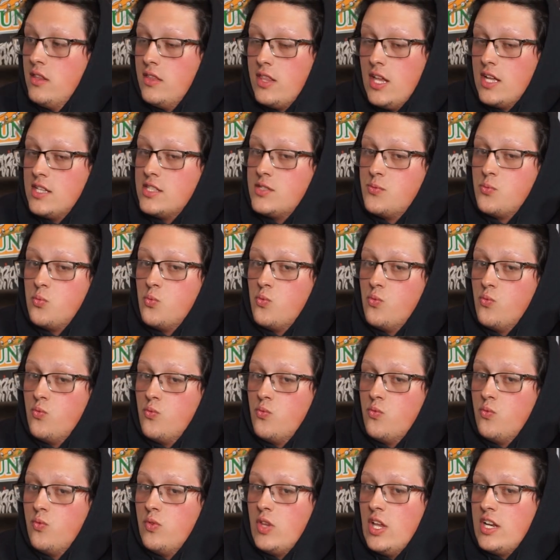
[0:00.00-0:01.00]
That's
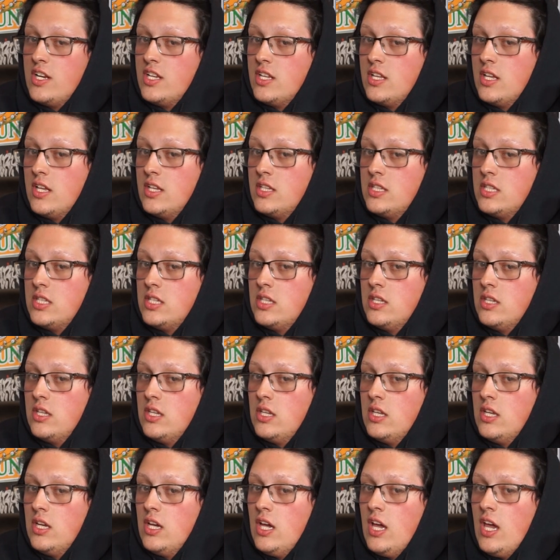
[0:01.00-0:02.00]
that.
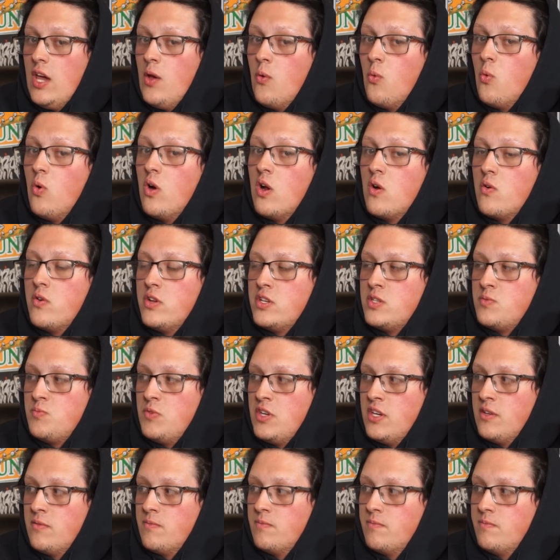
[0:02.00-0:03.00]
It worries me.